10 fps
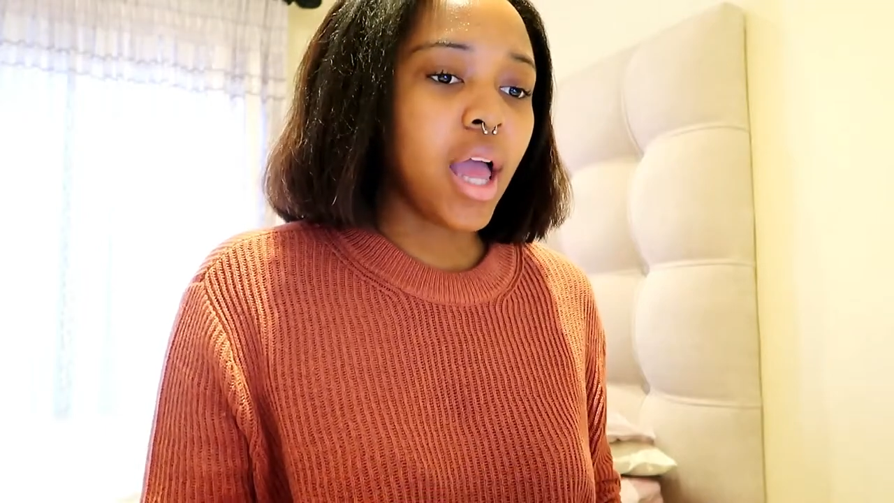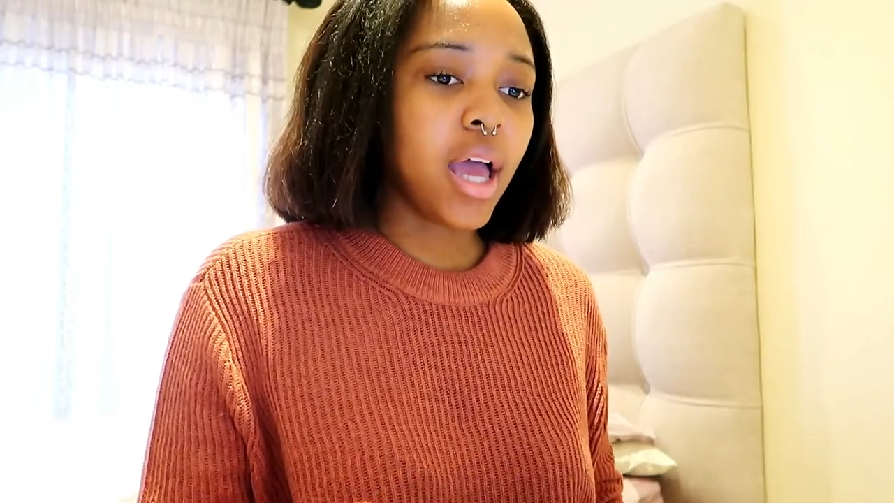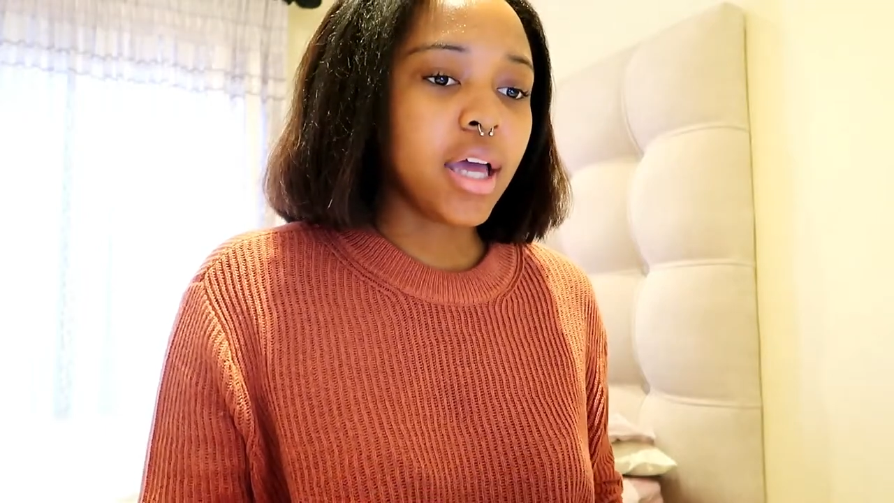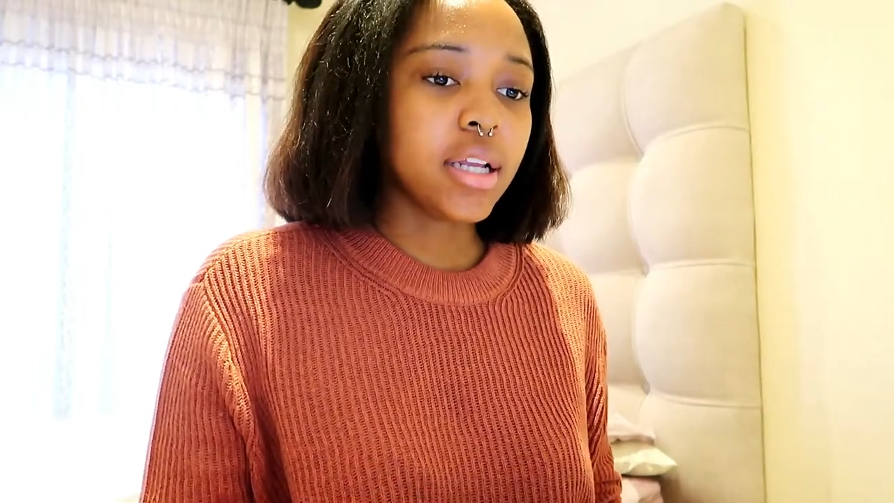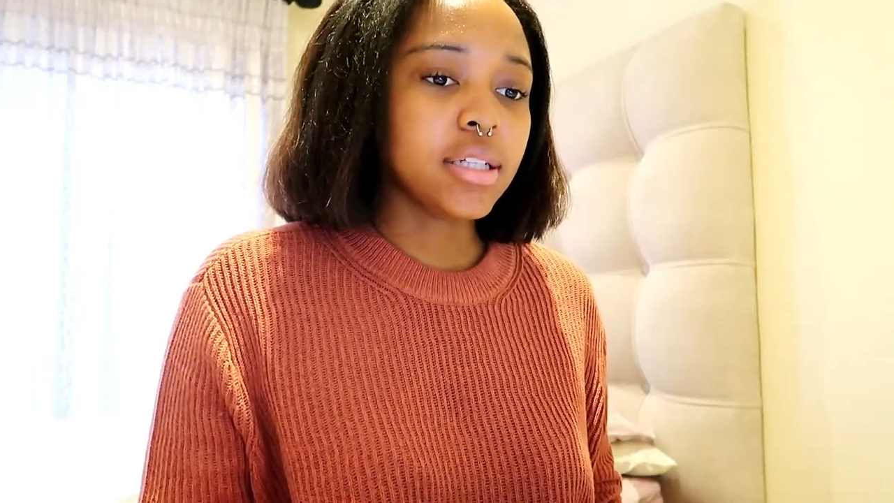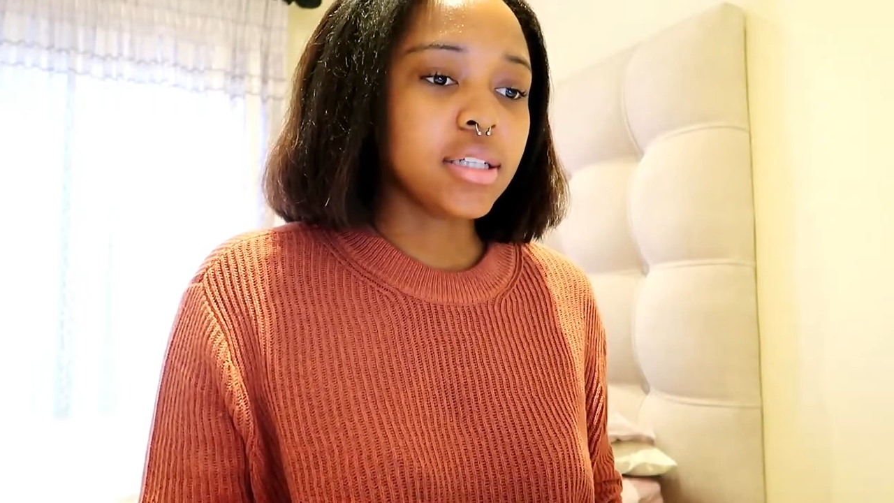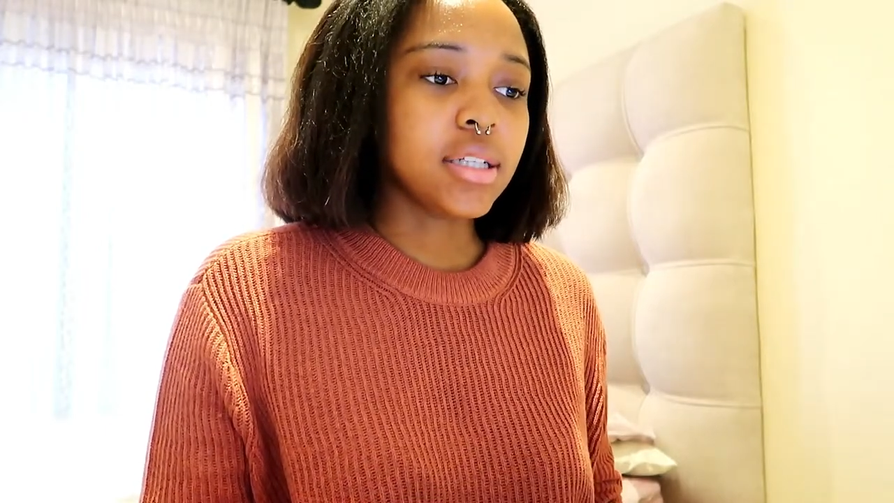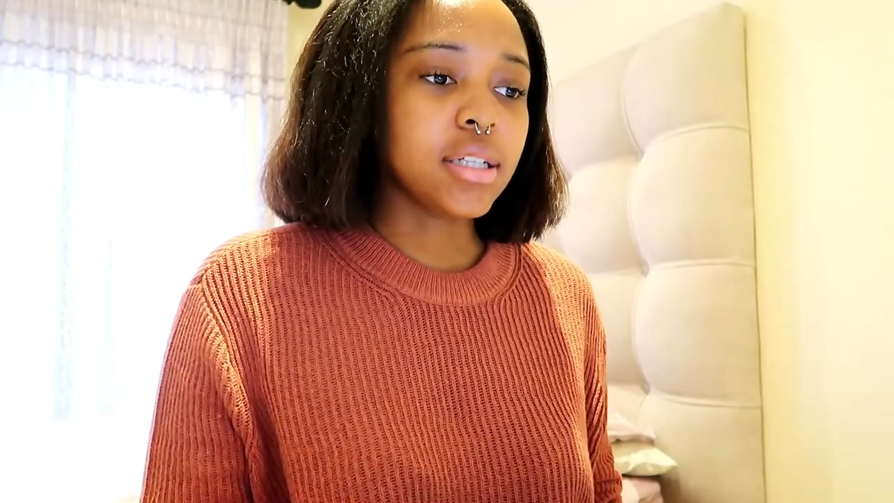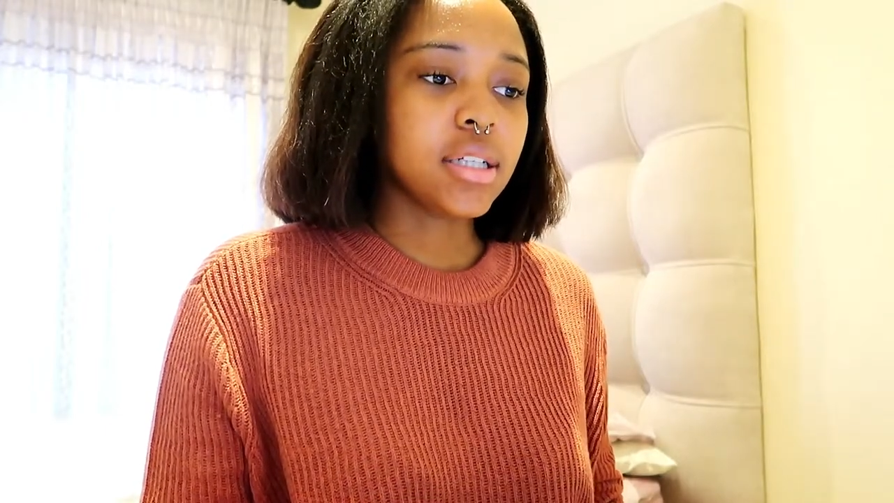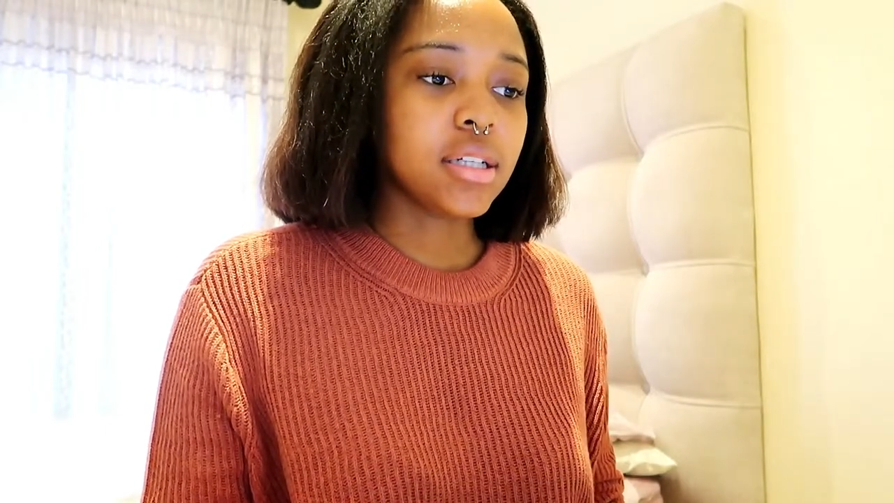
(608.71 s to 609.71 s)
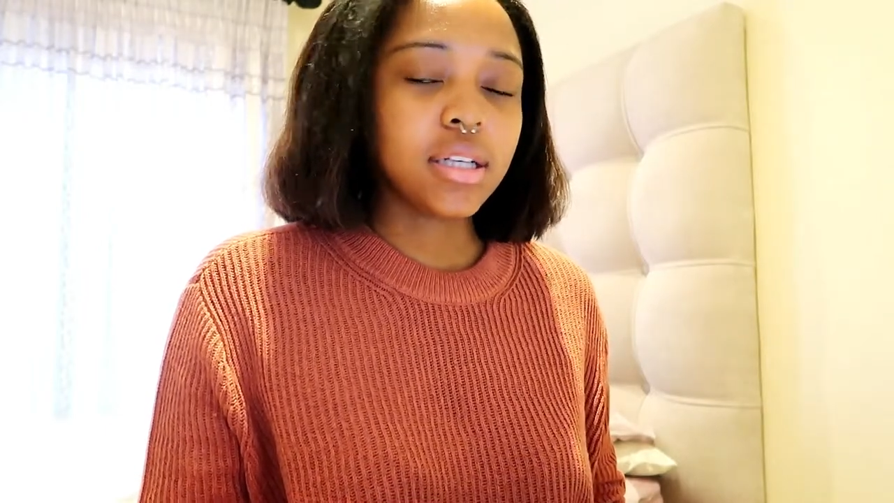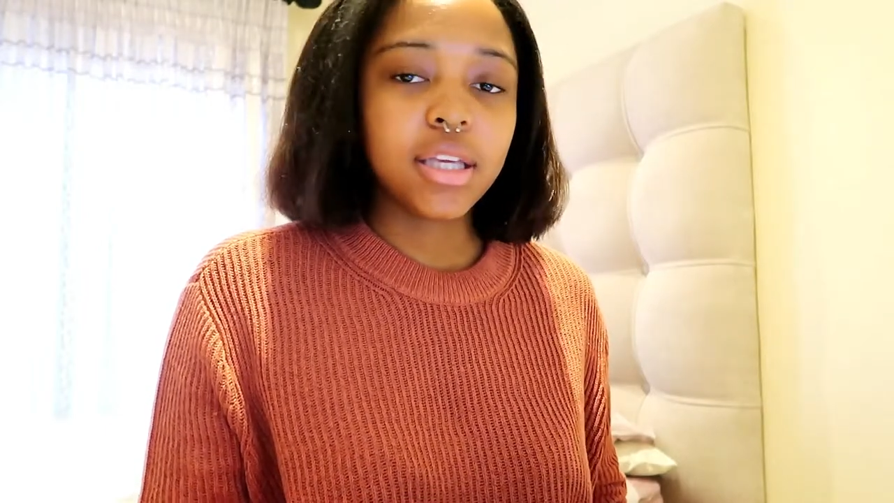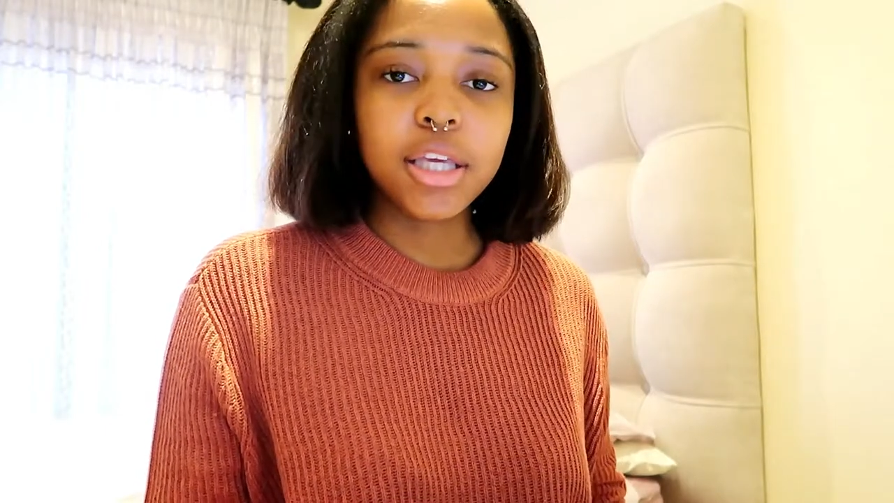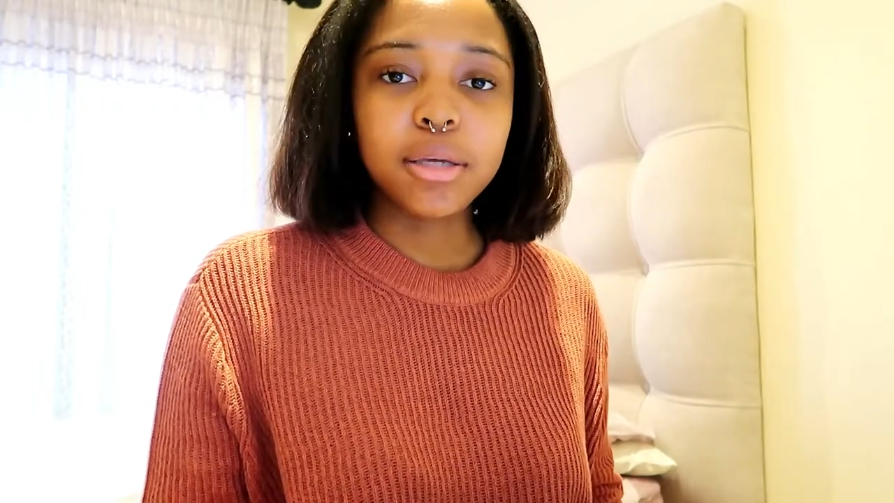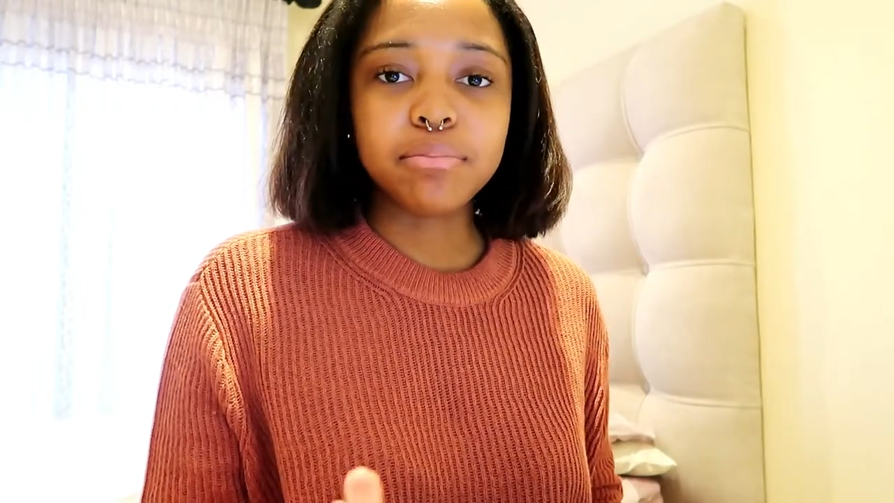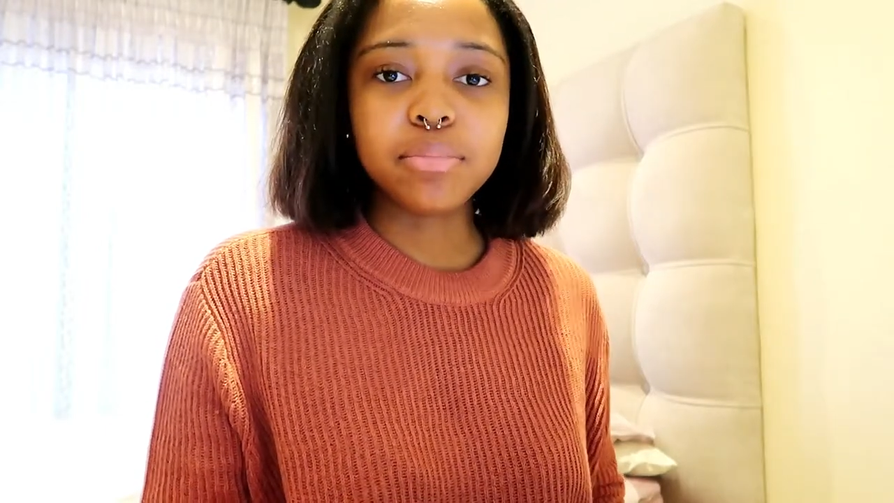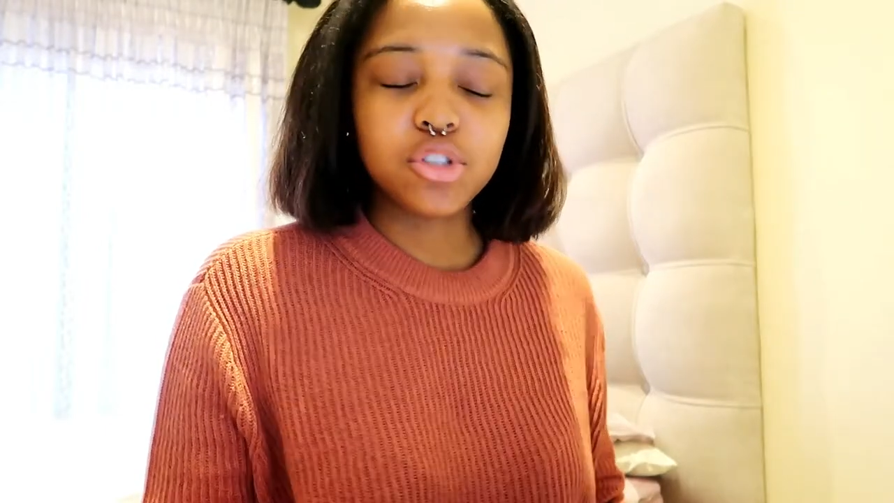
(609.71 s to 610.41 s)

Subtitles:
and keep